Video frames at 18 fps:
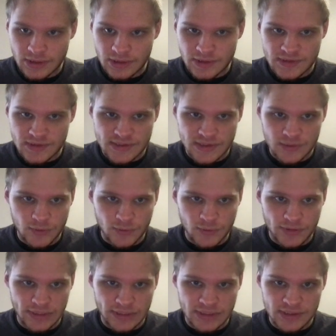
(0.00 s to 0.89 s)
let's see what
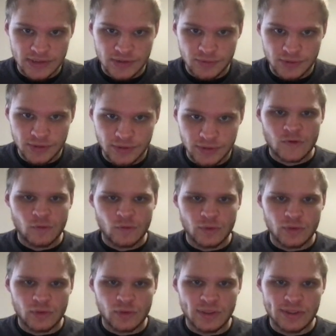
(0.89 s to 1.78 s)
we need to do here.
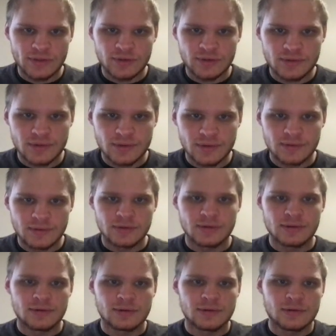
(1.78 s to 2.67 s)
Required
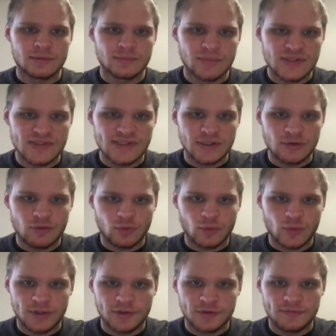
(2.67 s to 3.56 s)
Missing
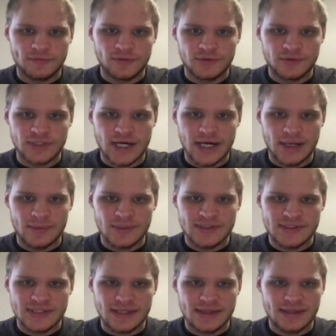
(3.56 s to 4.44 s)
required field
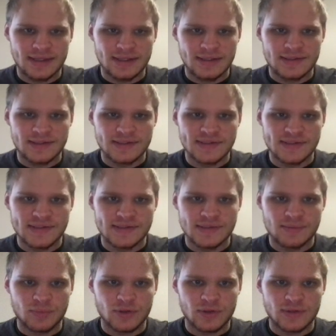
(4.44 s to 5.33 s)
comments. I think this is
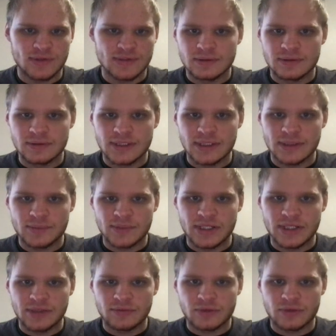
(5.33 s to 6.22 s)
the part that I'm
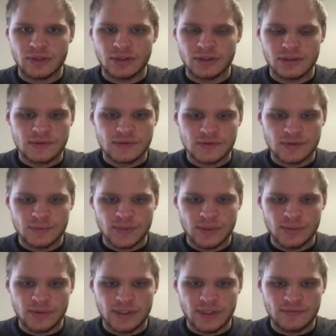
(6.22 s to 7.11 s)
getting wrong. So
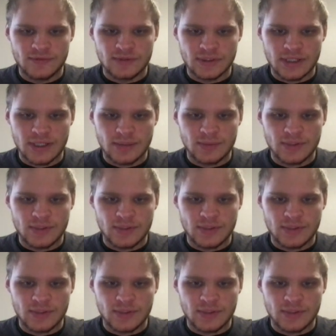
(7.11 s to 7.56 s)
maybe I have to copy